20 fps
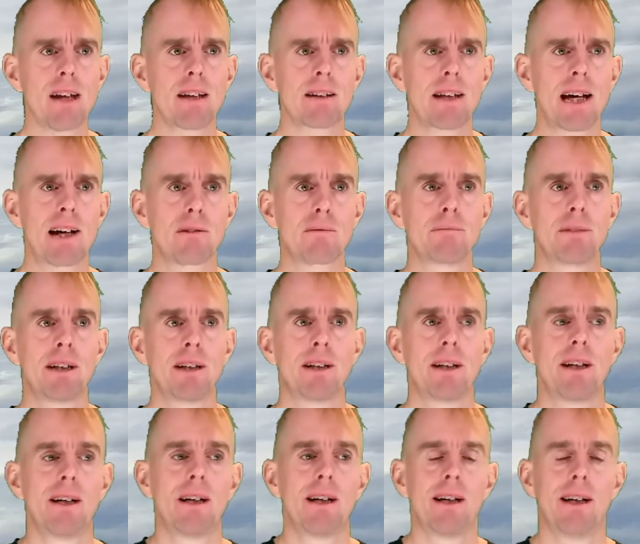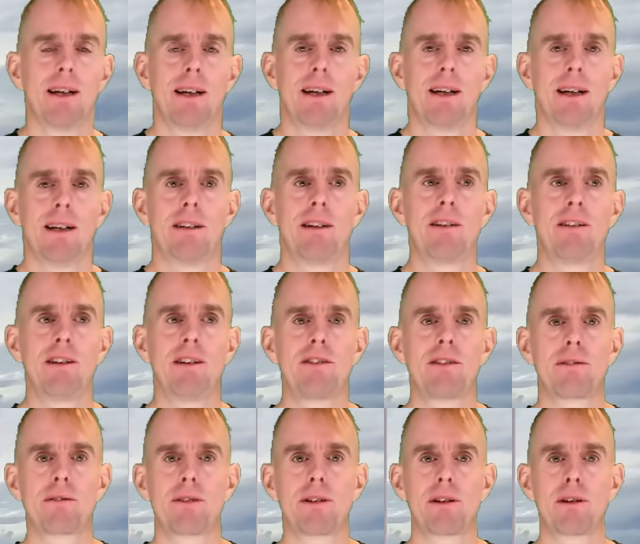Now, this
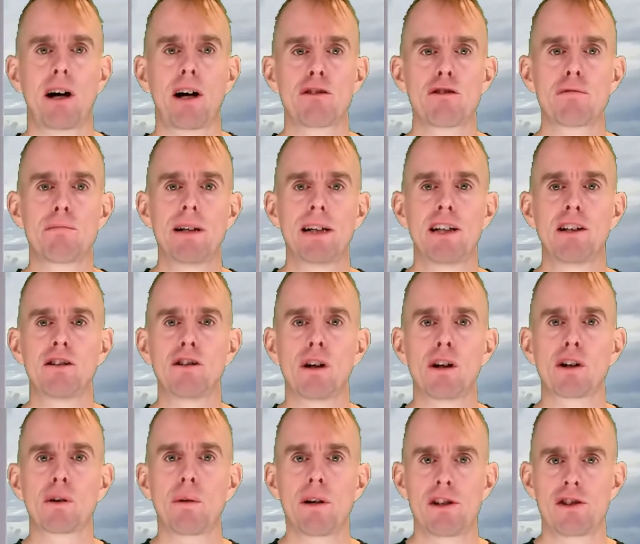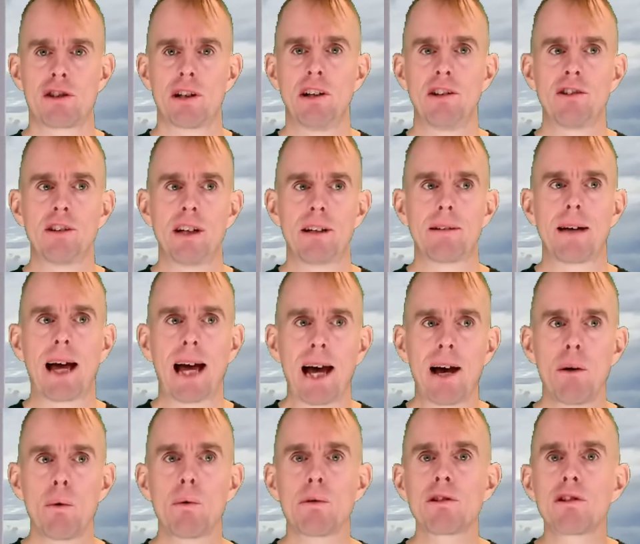is the $100 million question, isn't it?
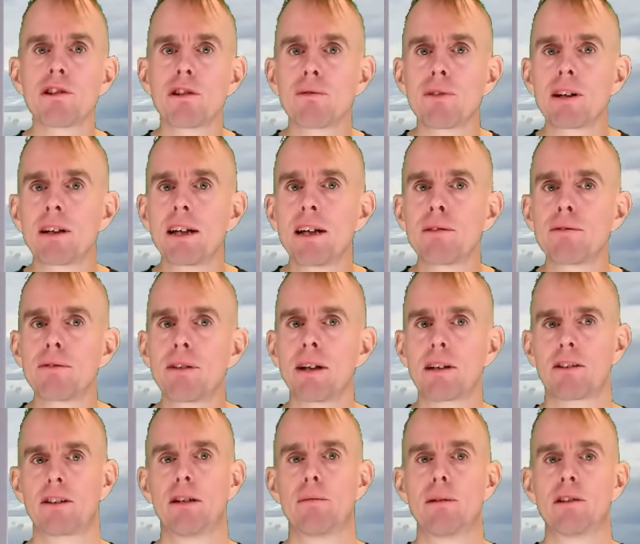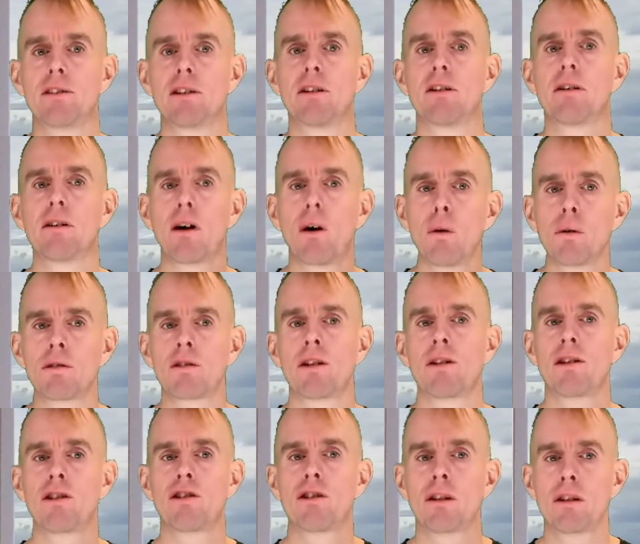How does the Van Leer flux limiter alter
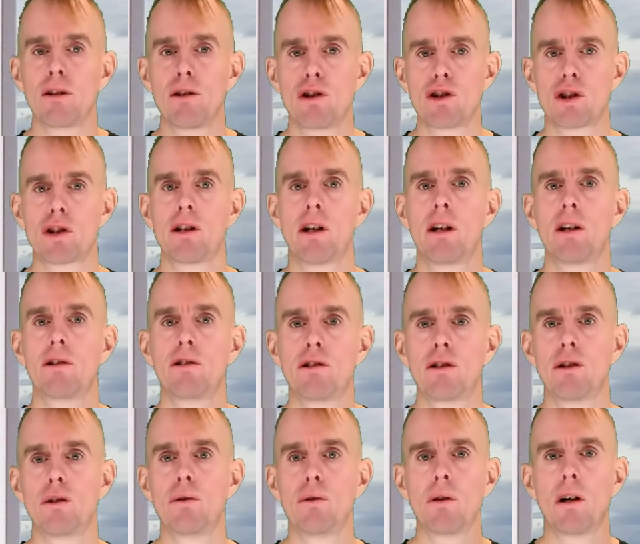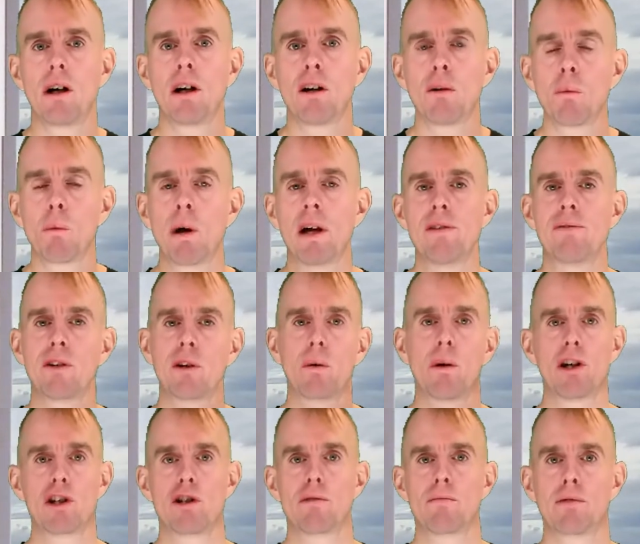the solution to our wave
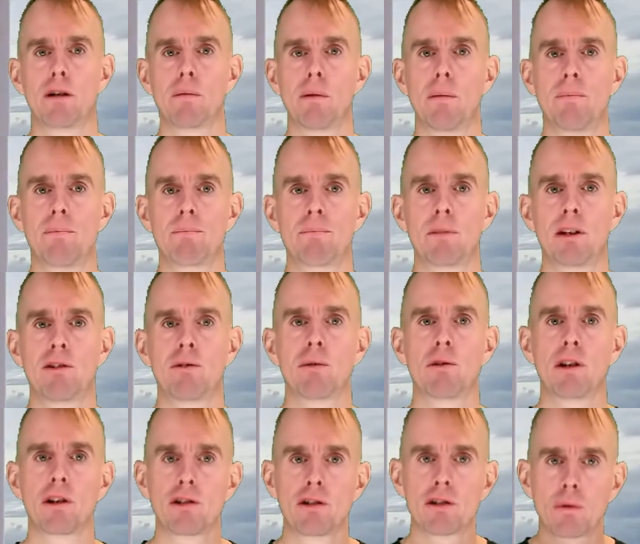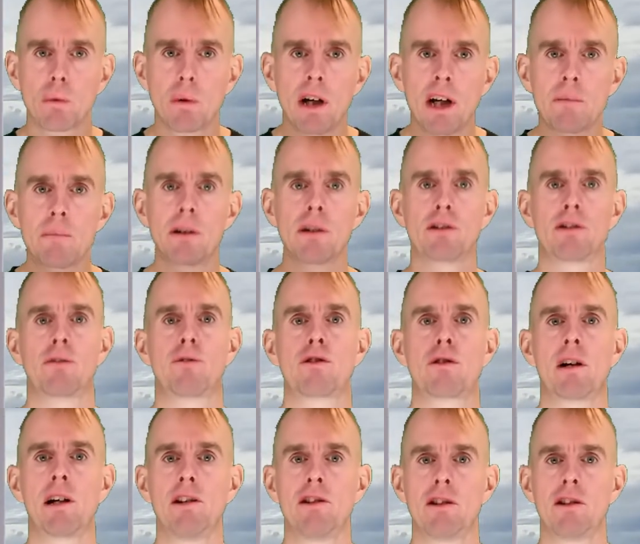equation problem? This was our square pulse of
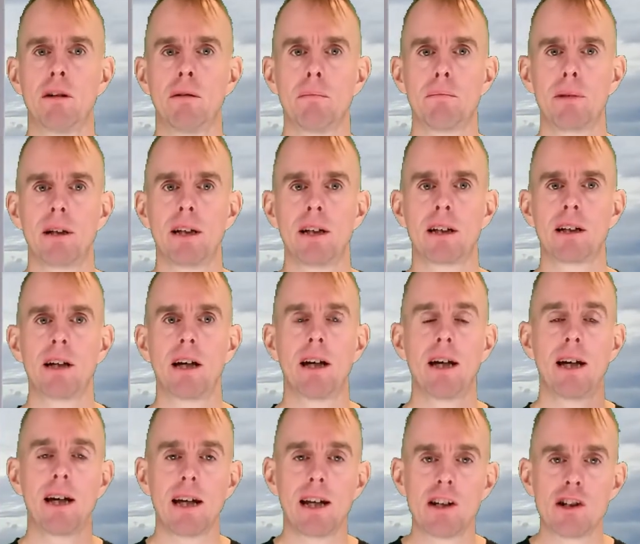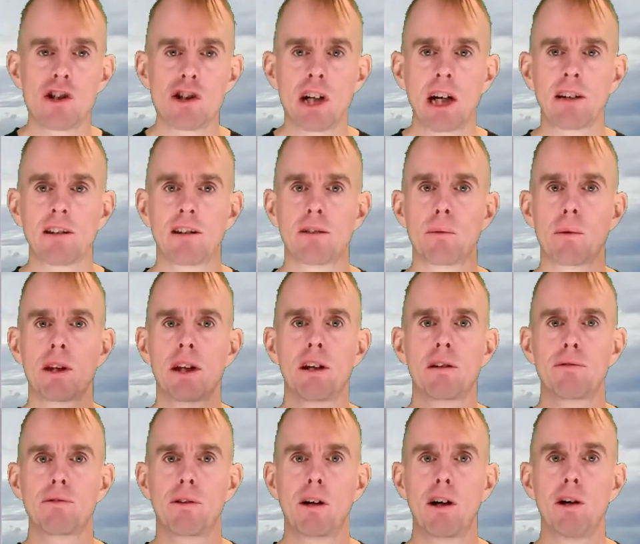tracer being injected within
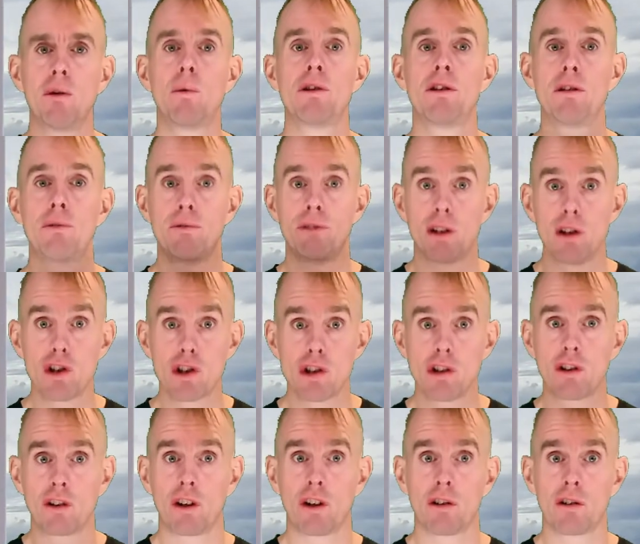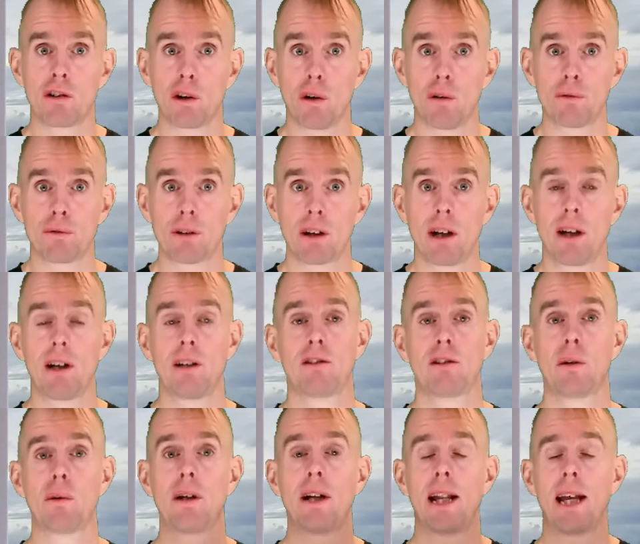a flow with diffusion turned off,
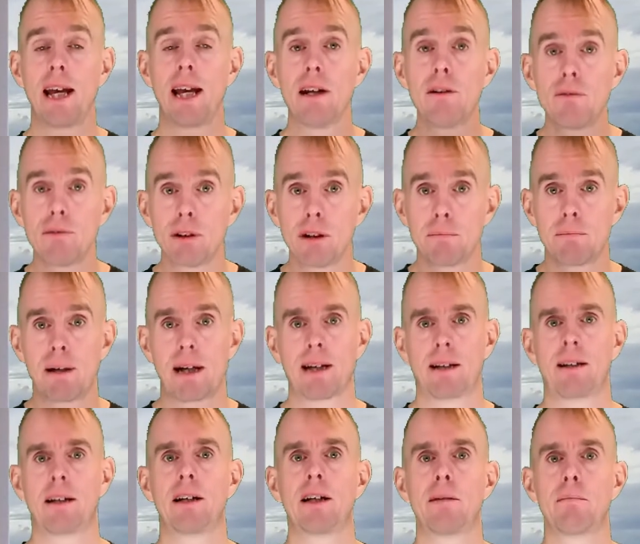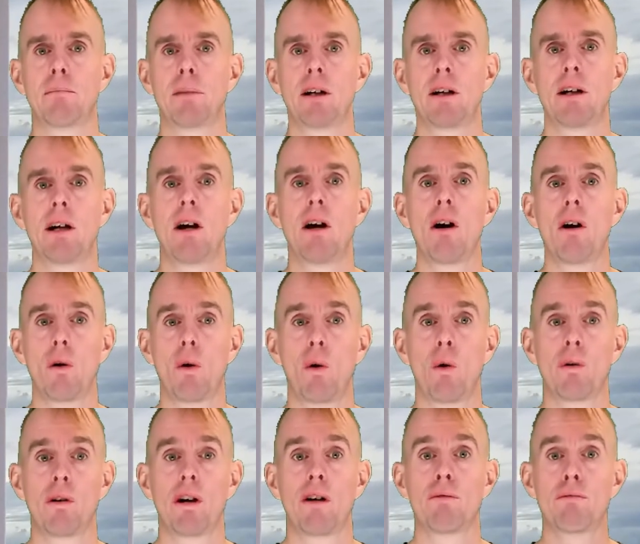so an infinite Peclet number
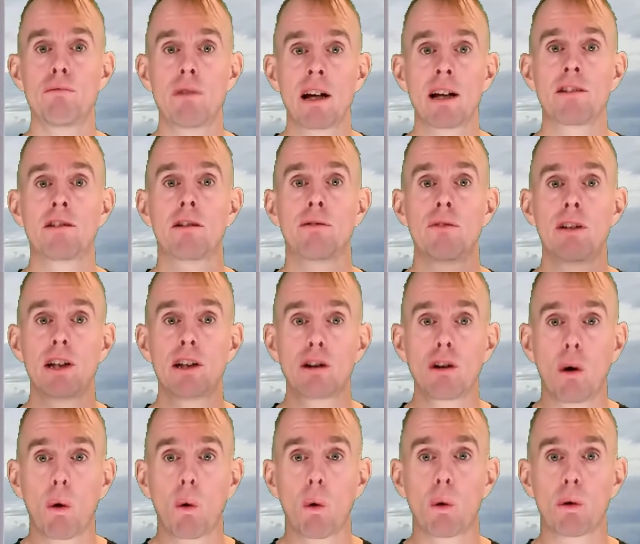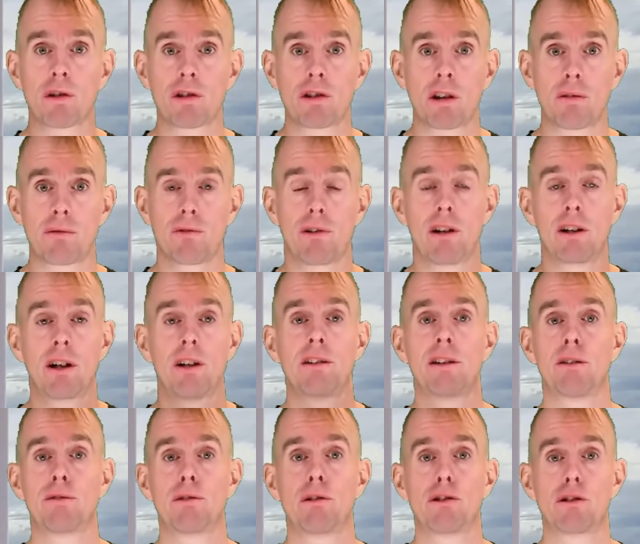on a relatively coarse finite
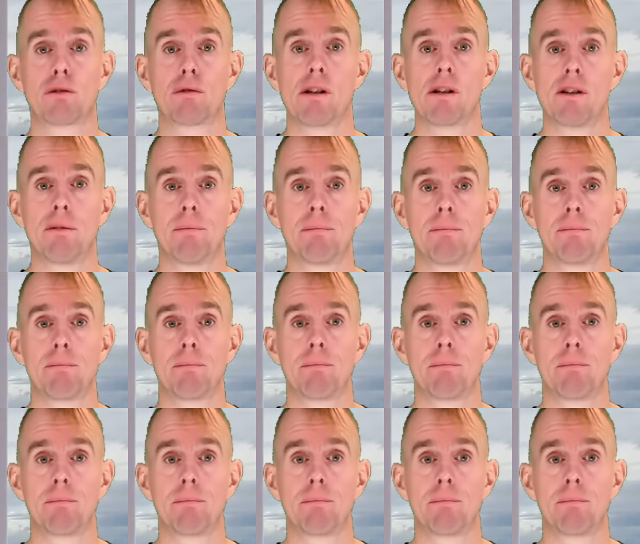difference grid.